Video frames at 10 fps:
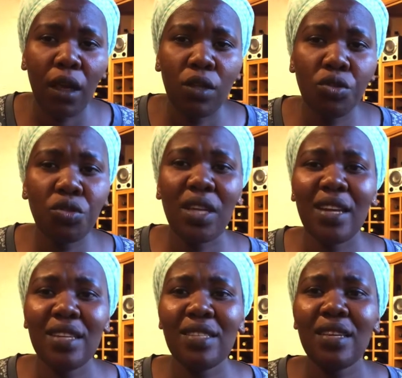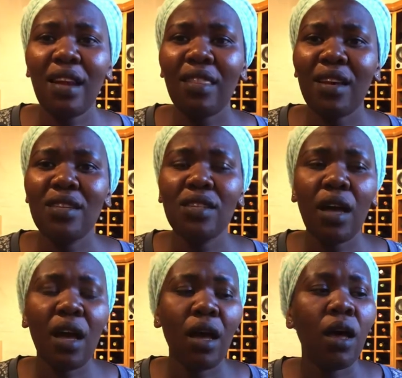you should understand that
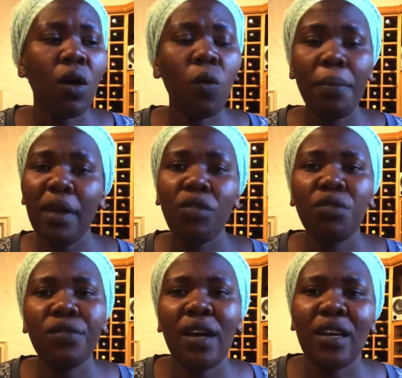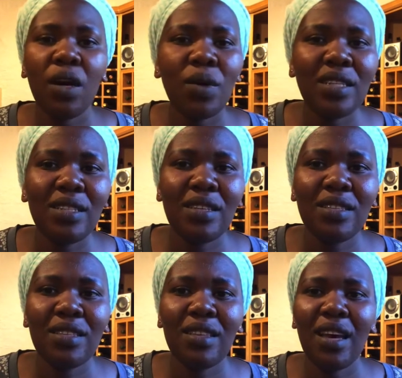women of
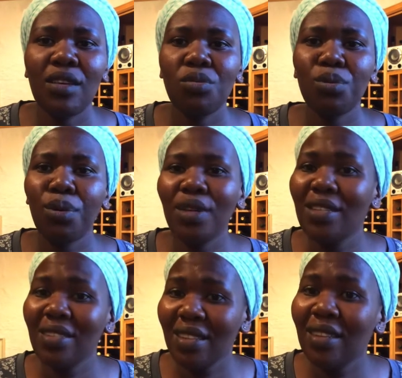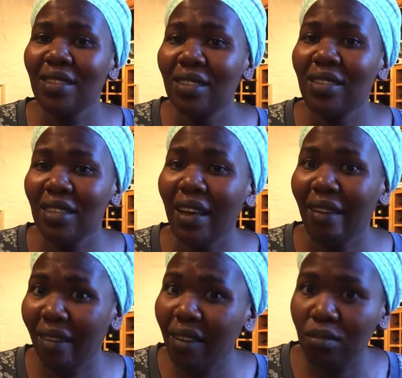nowadays, they are so intelligent,
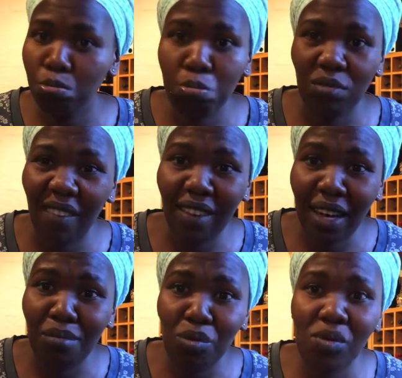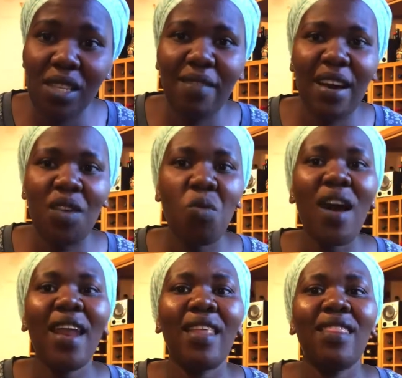like vakamutsa
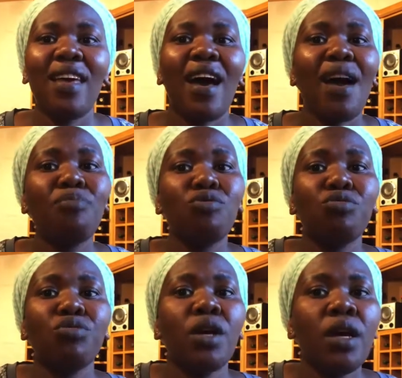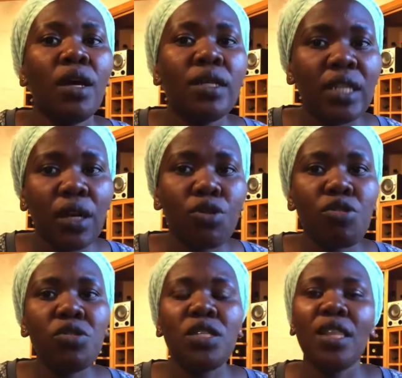vakangwara, they are up to
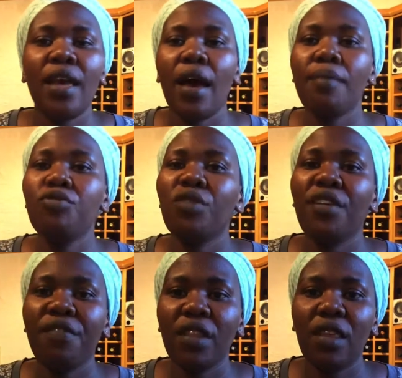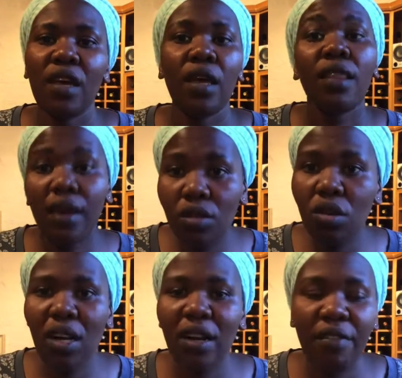technology, they are up to everything, and they are
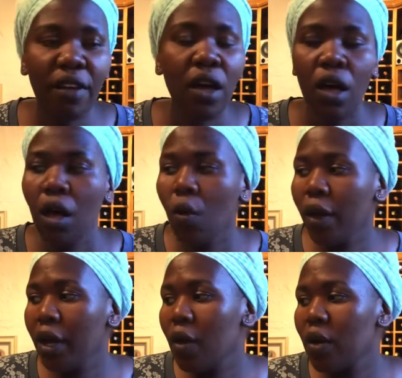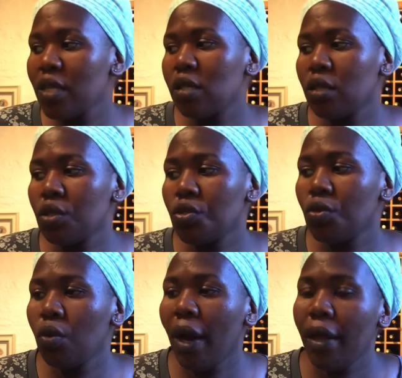so clever. When I was in
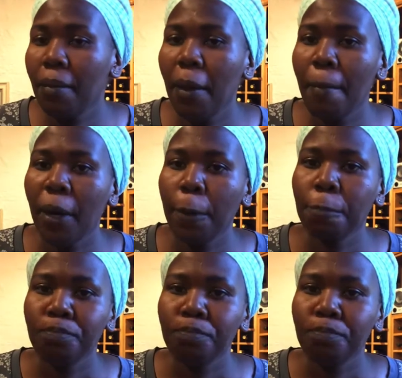school, I remember